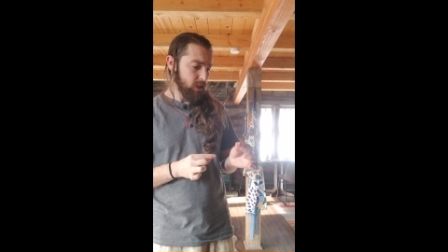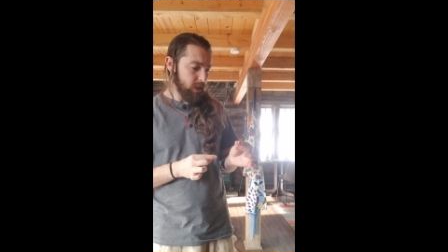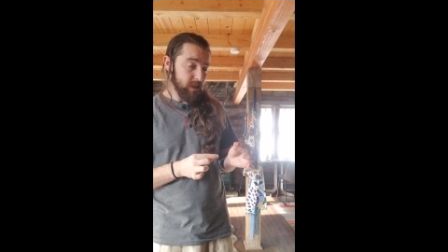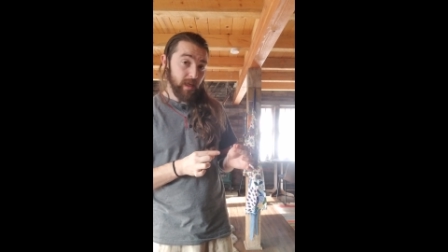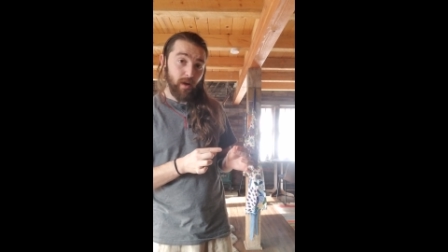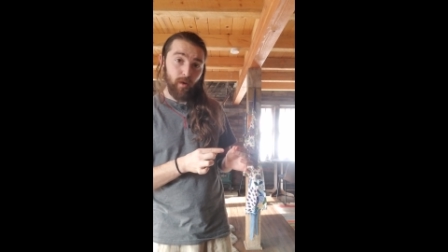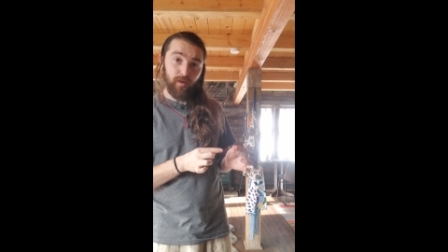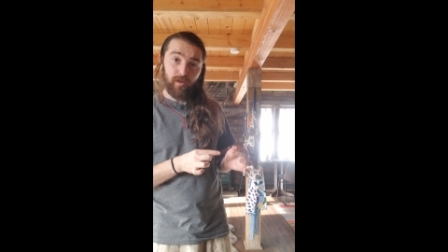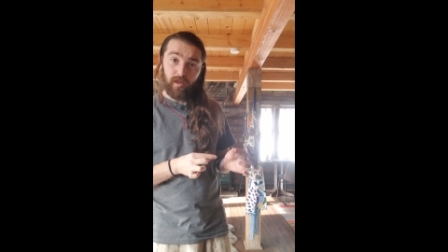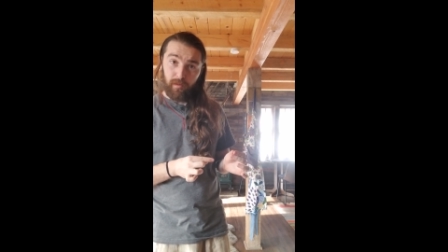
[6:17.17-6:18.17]
Say, oh,
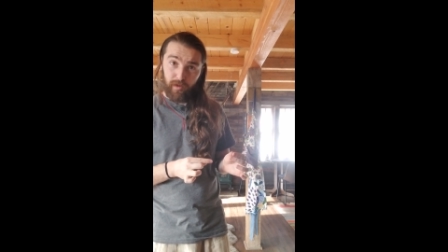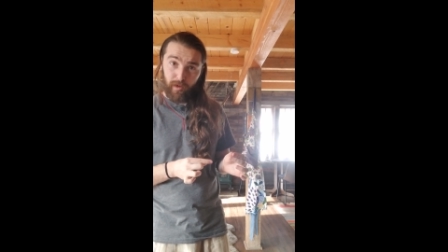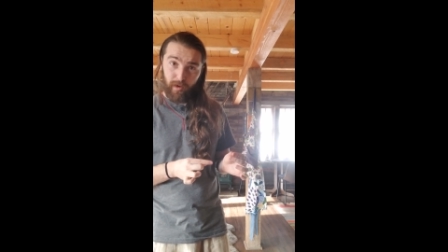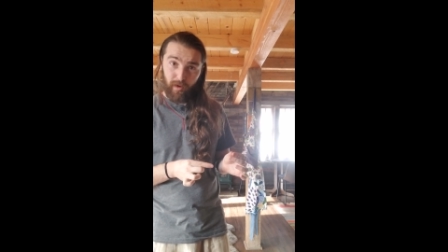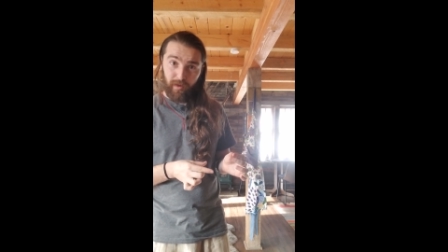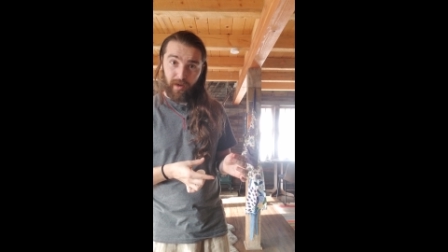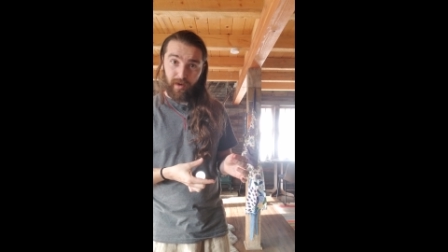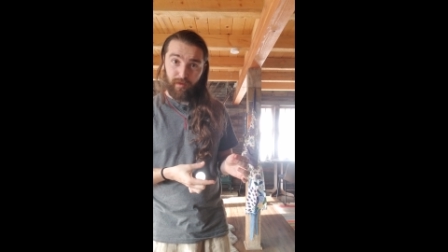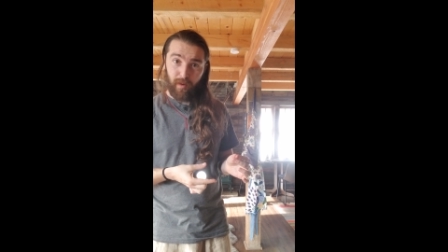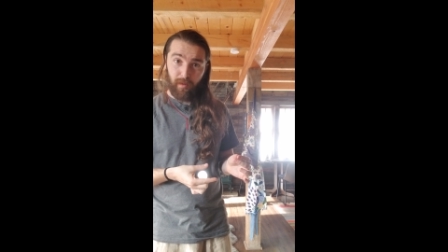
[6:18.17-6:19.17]
there's some dirt on there.
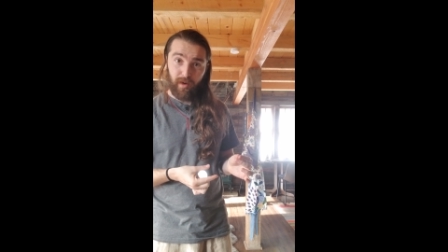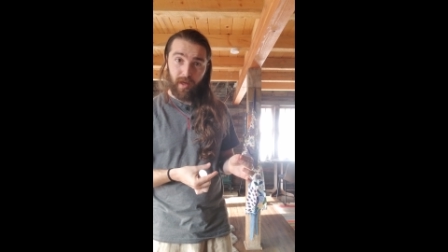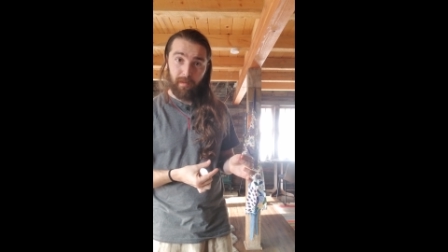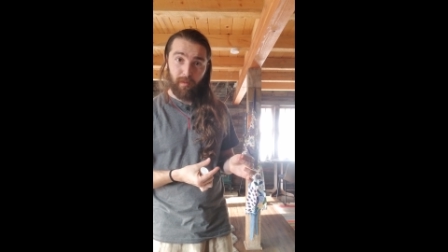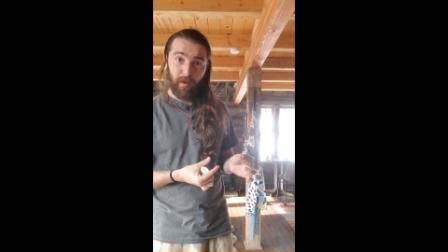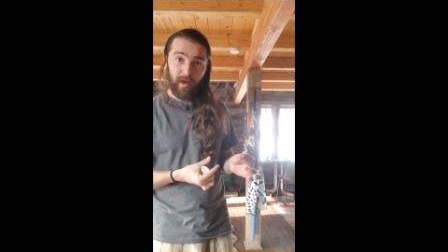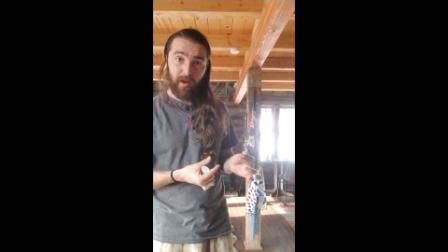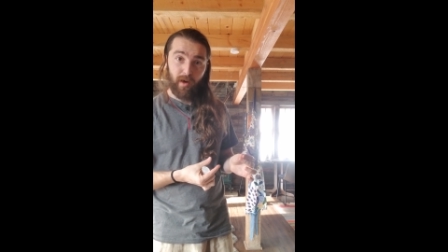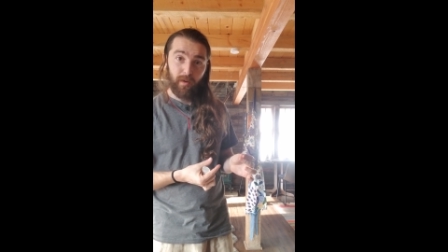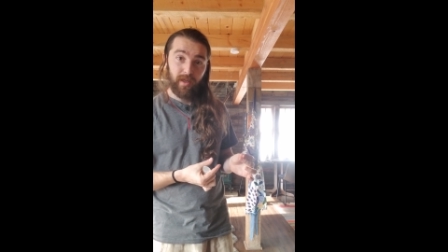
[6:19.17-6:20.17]
And from clip, we can
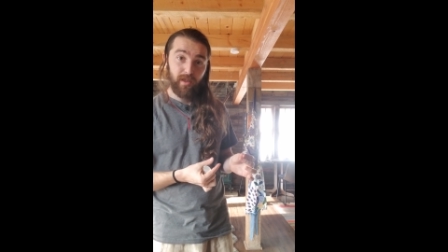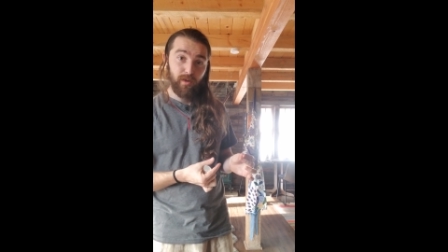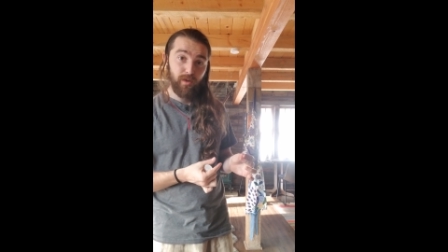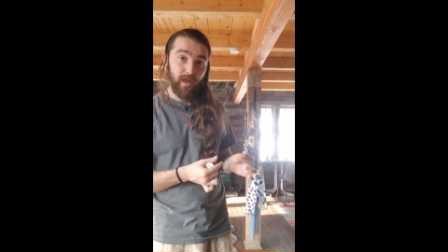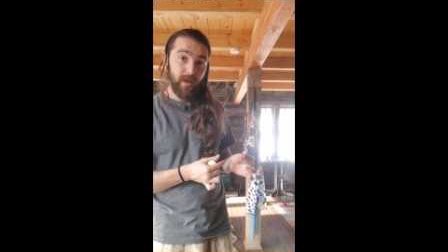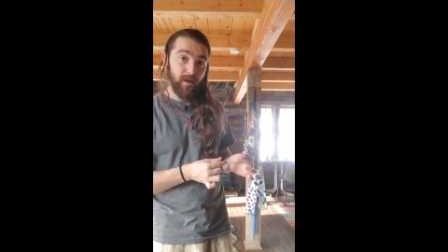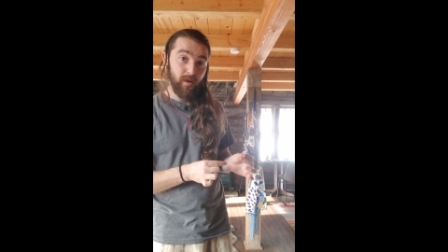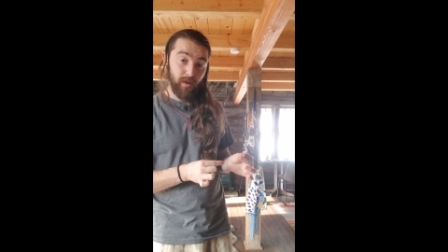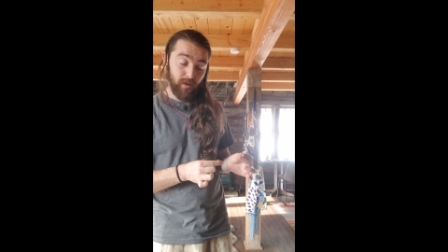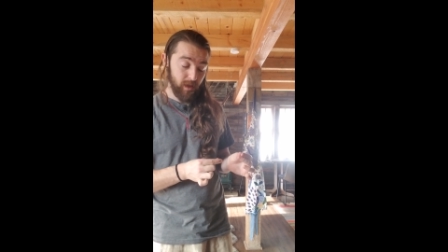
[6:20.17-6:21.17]
go
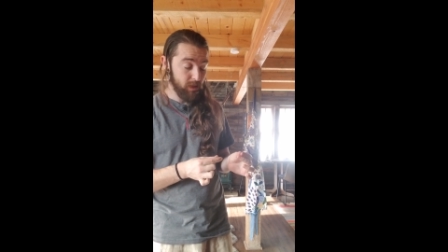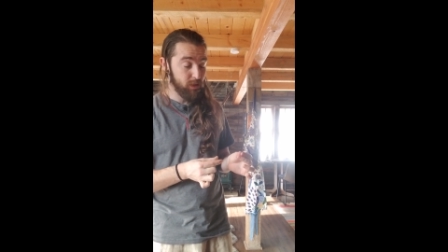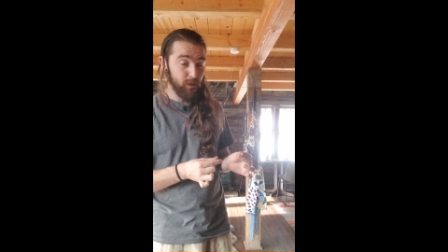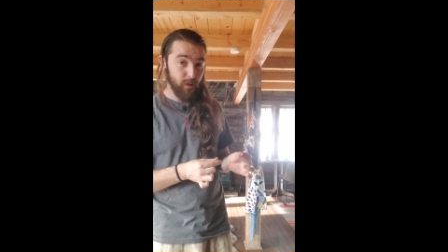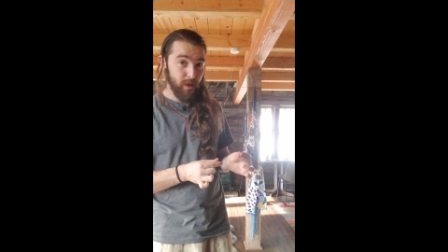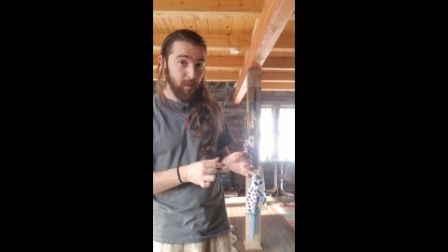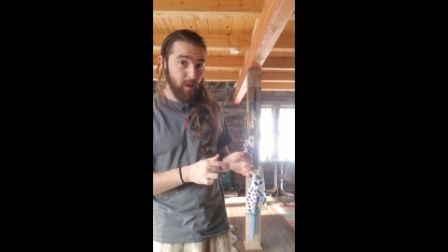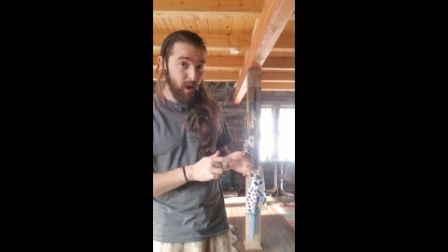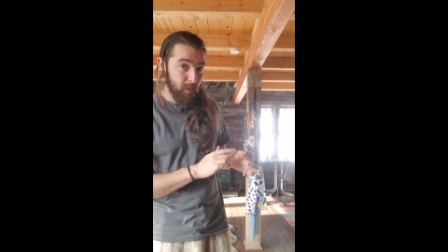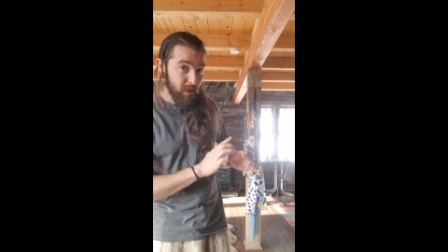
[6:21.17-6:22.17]
into thumb
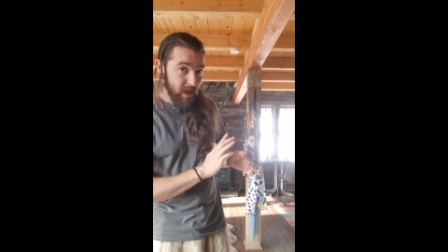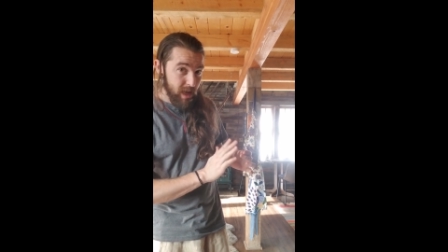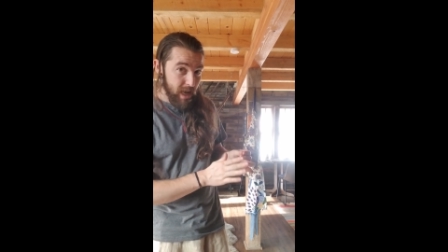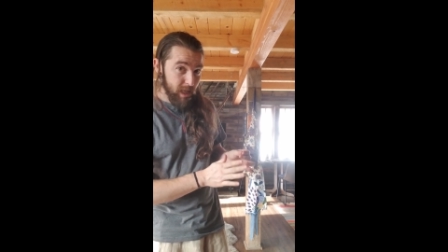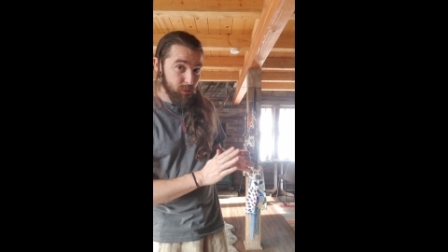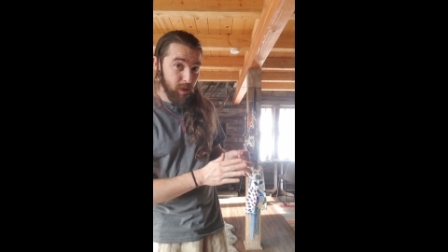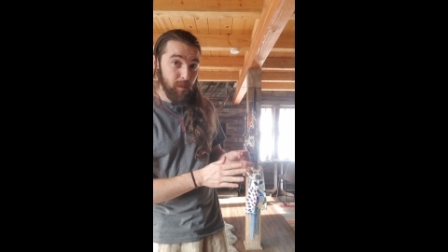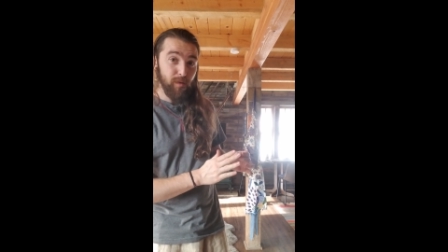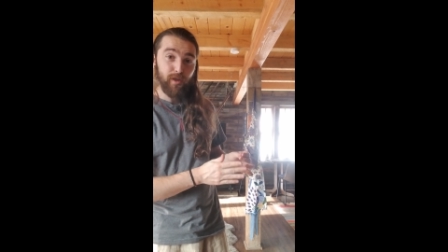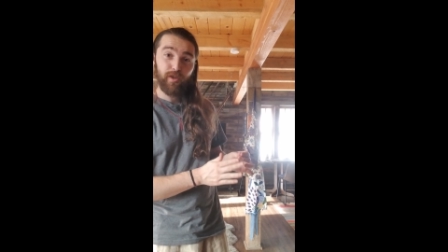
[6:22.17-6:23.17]
palm as we
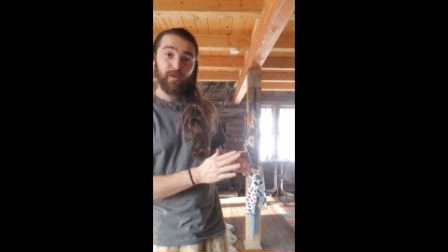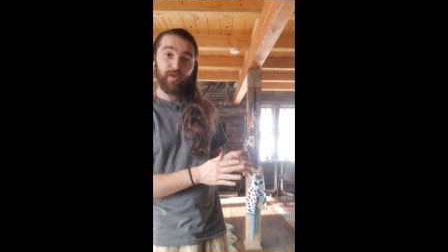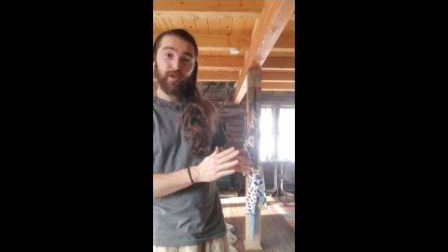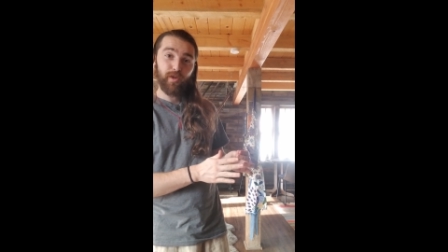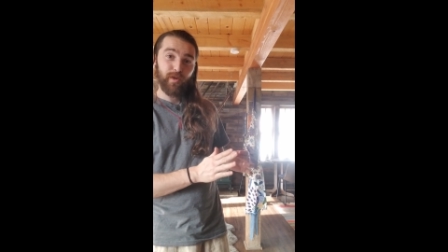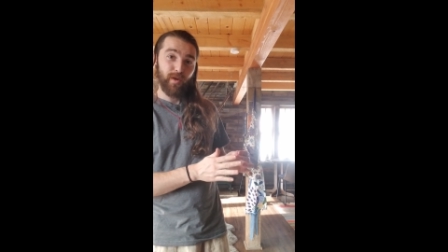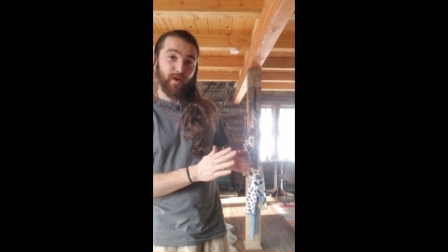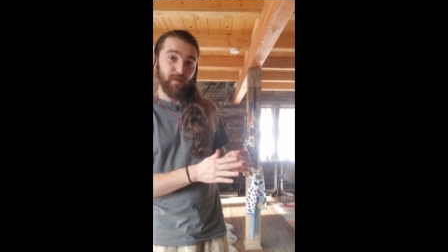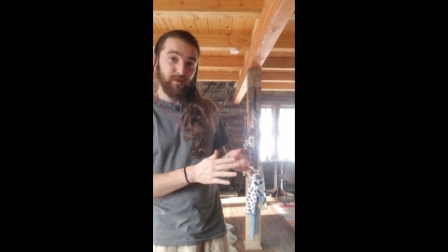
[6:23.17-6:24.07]
brush the dirt off.